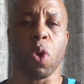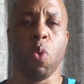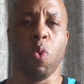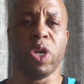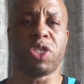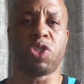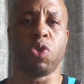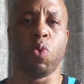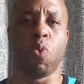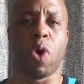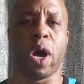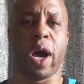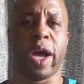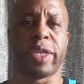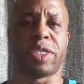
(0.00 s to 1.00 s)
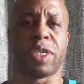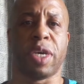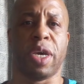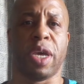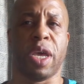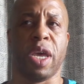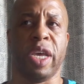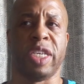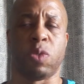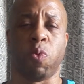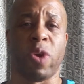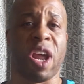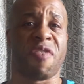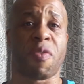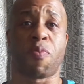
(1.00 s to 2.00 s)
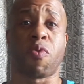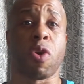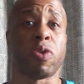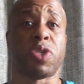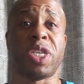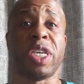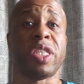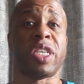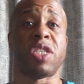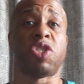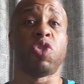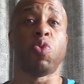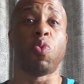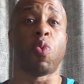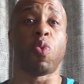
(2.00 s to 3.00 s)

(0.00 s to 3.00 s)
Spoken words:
what you want is whatever protein that you're